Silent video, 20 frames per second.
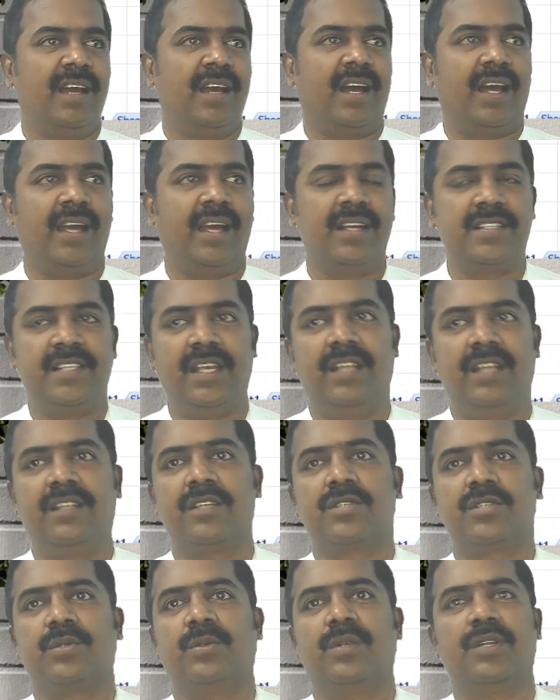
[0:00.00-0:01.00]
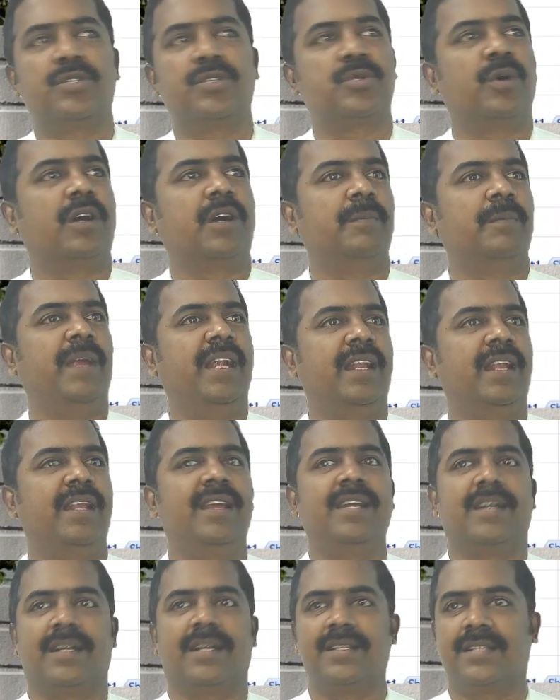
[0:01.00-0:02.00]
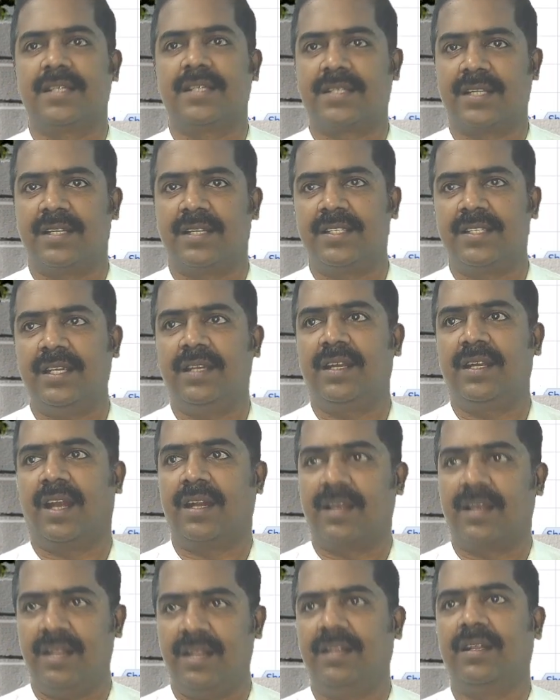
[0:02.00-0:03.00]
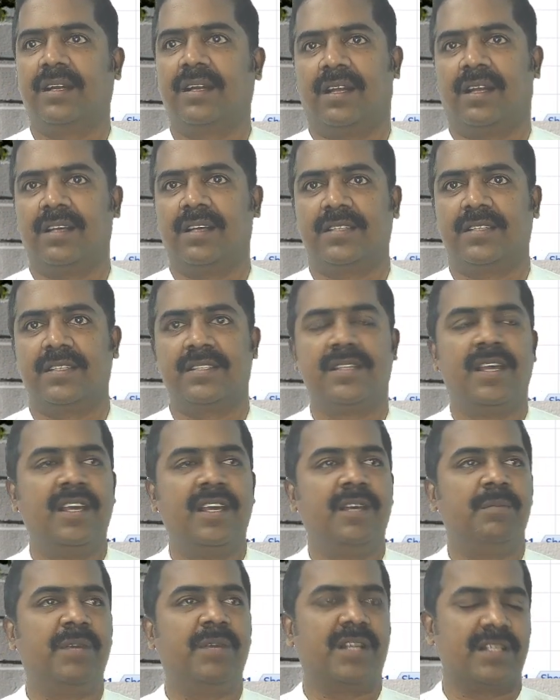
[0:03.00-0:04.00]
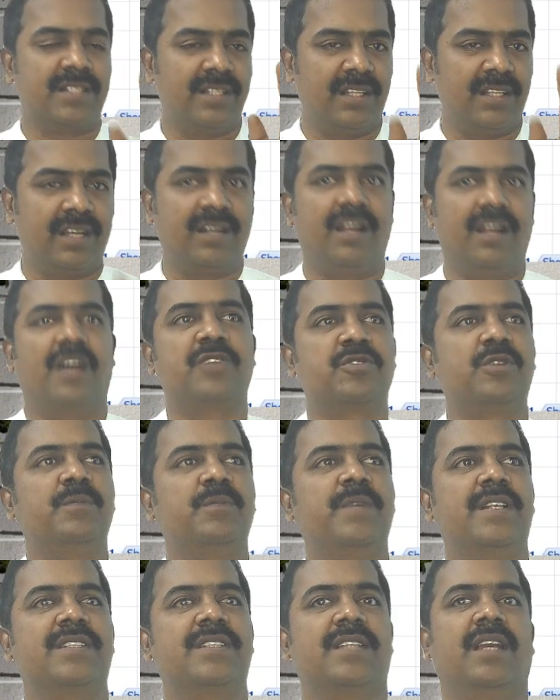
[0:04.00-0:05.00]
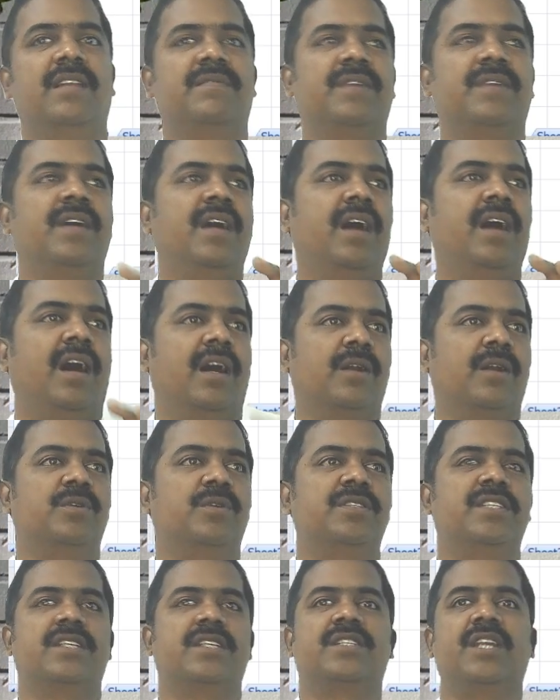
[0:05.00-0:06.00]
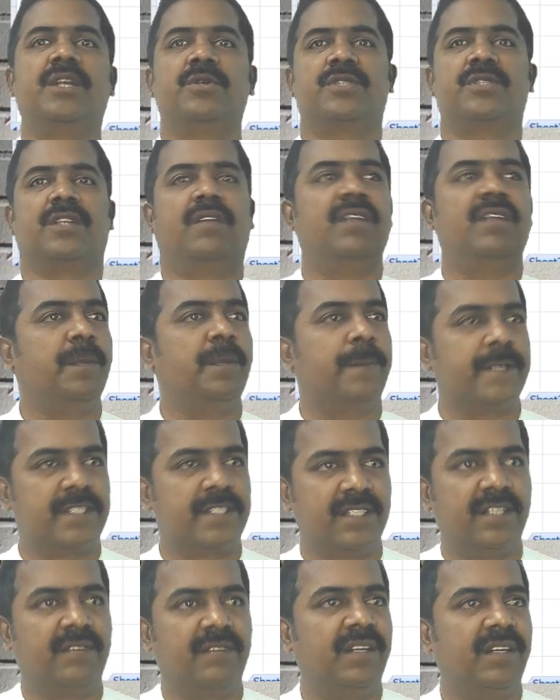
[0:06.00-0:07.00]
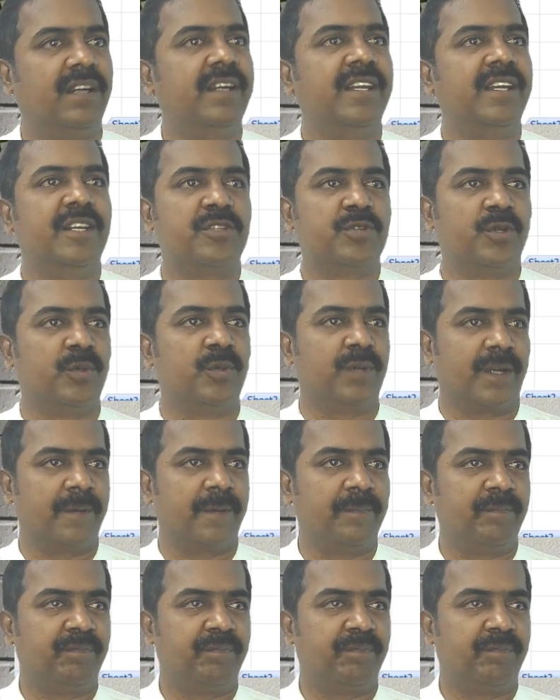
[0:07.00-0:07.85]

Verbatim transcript: I had seen the students who are maintaining consistency in attending the classes because in the classroom itself, around 60 to 70% of learning is over.